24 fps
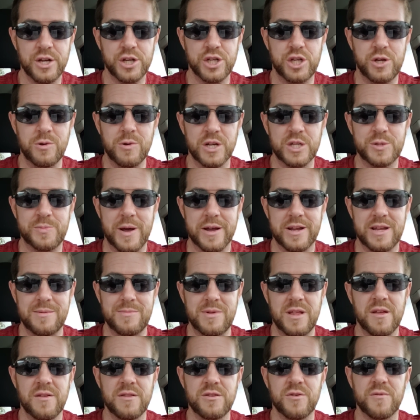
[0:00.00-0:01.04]
she would expect
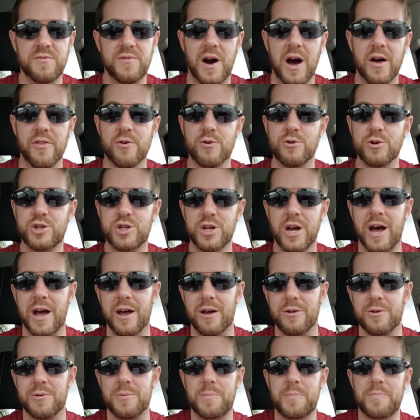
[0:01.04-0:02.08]
you to father her
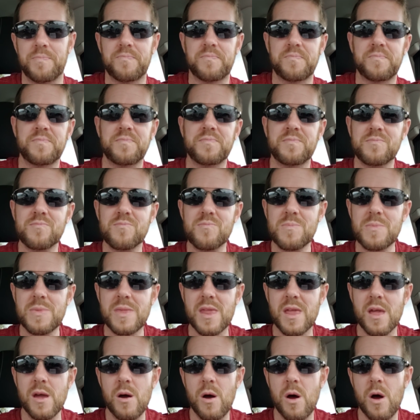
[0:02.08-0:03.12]
child.
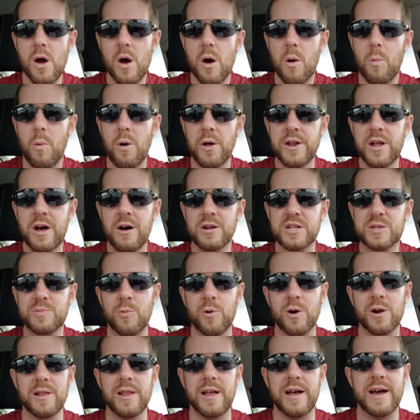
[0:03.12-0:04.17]
Well, no, it's
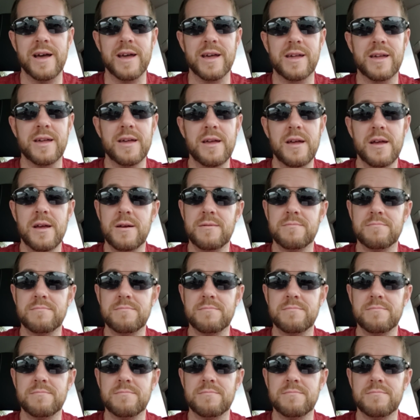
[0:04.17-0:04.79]
more like